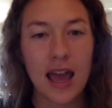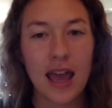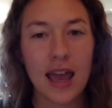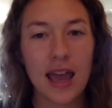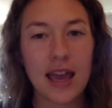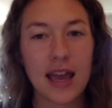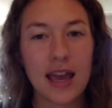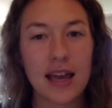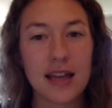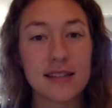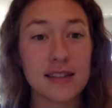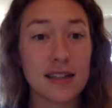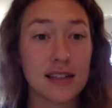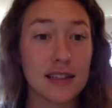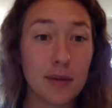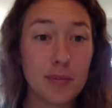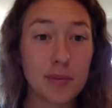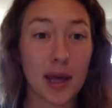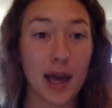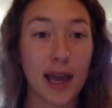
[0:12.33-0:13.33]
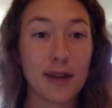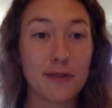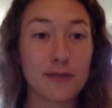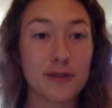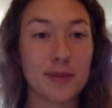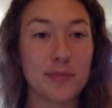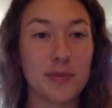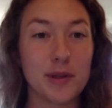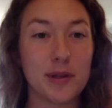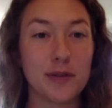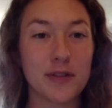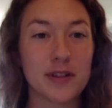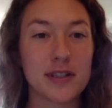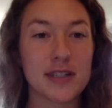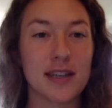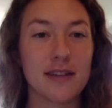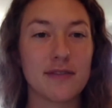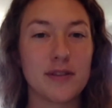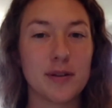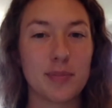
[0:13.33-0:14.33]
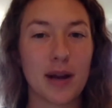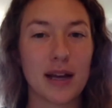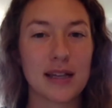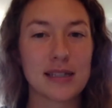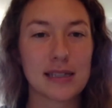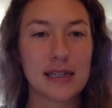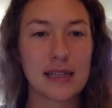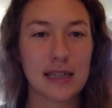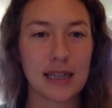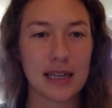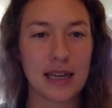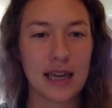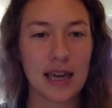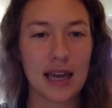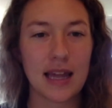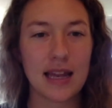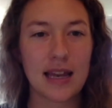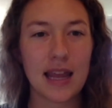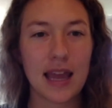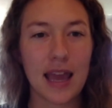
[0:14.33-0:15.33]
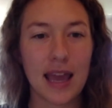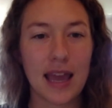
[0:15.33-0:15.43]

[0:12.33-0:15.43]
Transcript: and alumni from University of Nebraska-Lincoln,